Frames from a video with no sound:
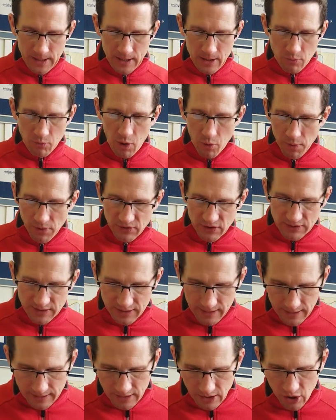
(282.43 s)
What was
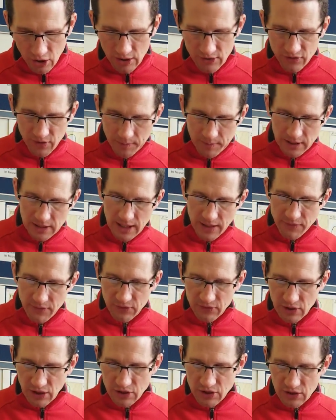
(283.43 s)
it that caused them to live with
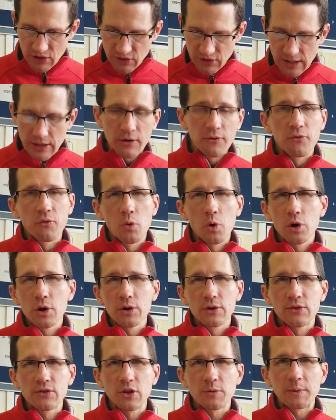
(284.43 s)
such a set of
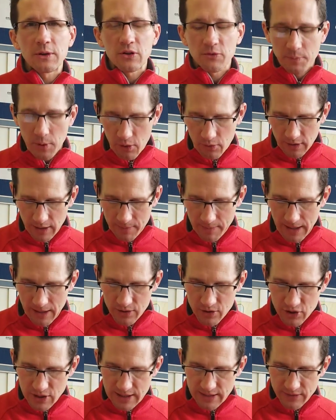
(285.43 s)
words to be spoken
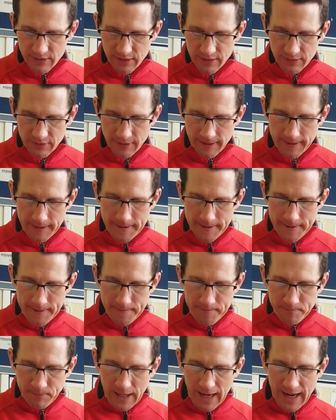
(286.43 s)
about Jesus
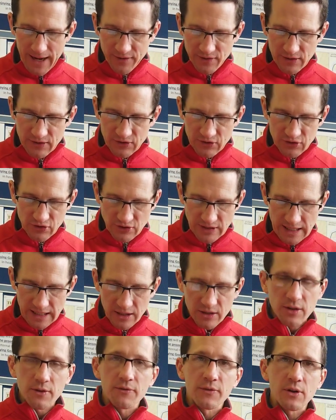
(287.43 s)
as
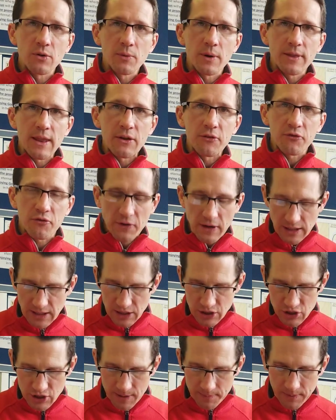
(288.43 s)
instinctive, that when they
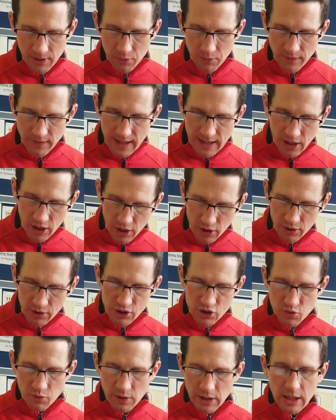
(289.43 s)
fellowshipped and when they
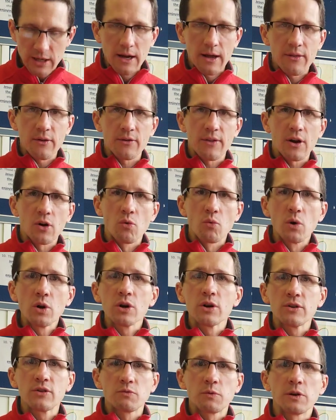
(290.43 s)
encouraged one another, their
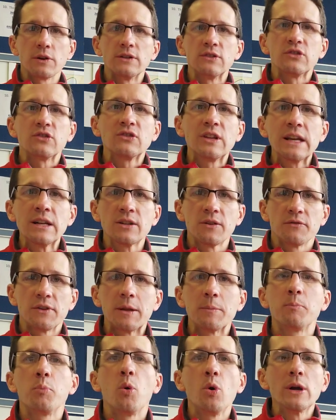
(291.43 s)
words were instinctively
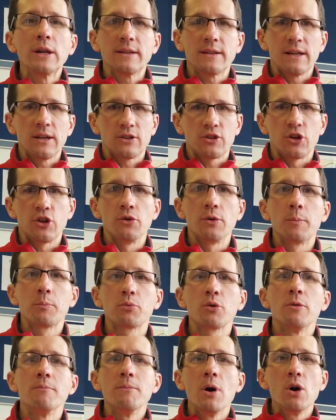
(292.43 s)
pointing to and
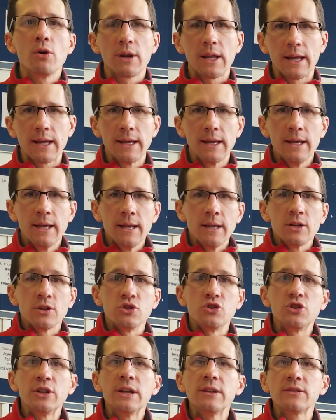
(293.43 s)
promoting
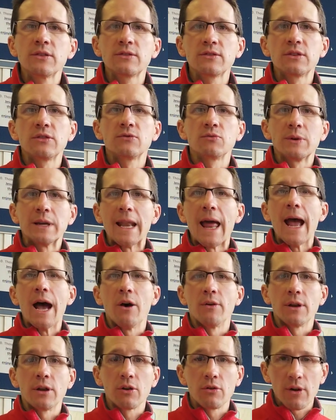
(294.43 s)
Jesus'
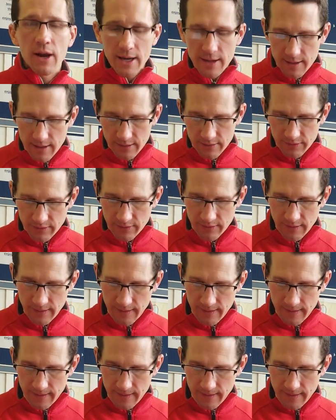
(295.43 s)
renown and greatness?